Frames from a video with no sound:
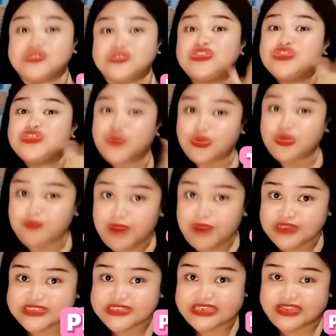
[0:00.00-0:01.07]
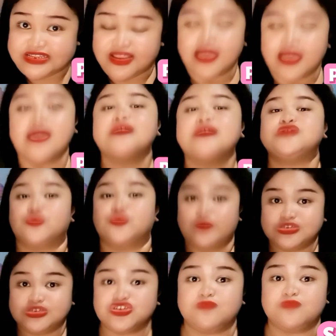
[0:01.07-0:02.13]
to the third person. So we
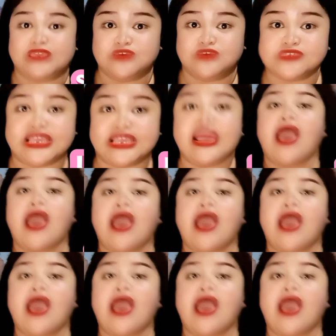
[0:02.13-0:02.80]
should be using